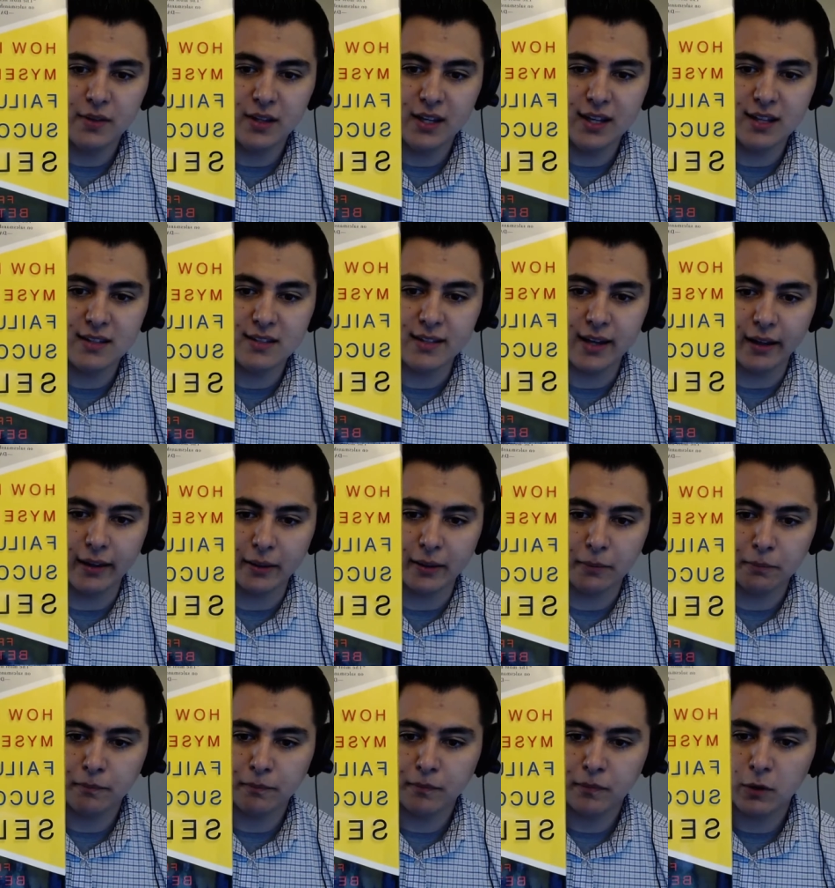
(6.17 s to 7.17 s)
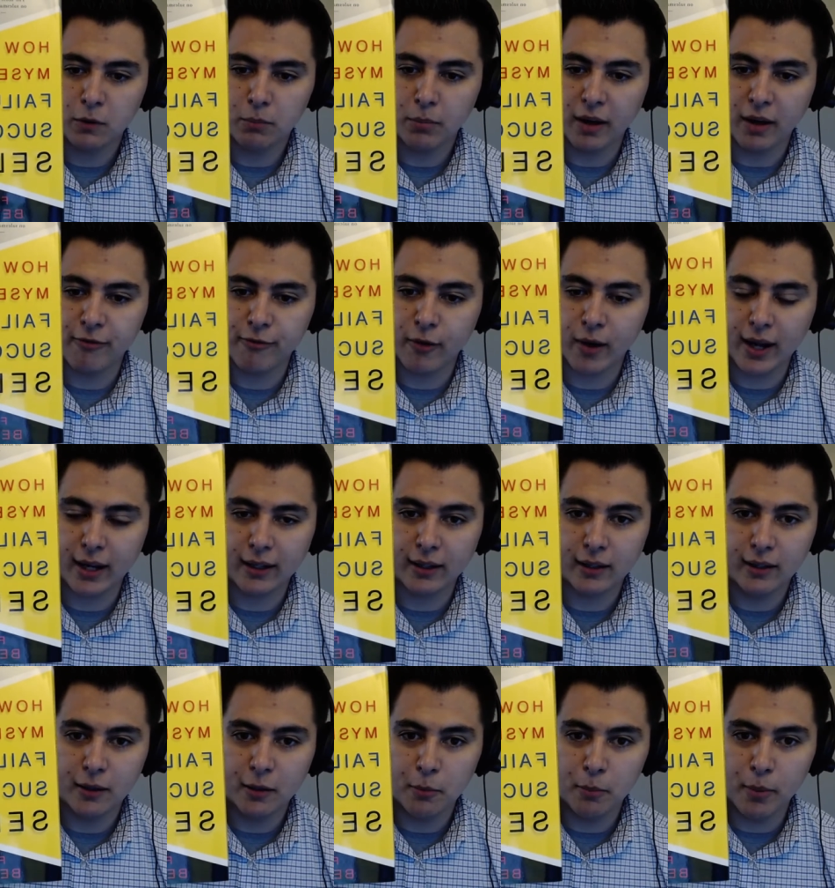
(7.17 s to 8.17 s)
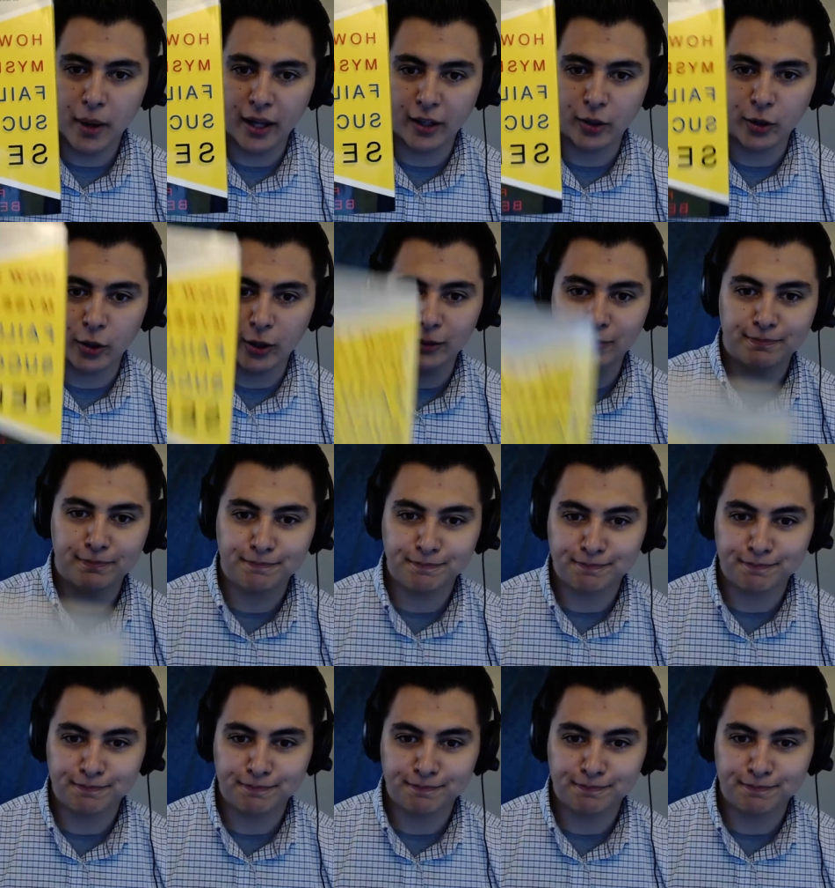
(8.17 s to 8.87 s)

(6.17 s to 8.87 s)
in Selling by Frank Betker.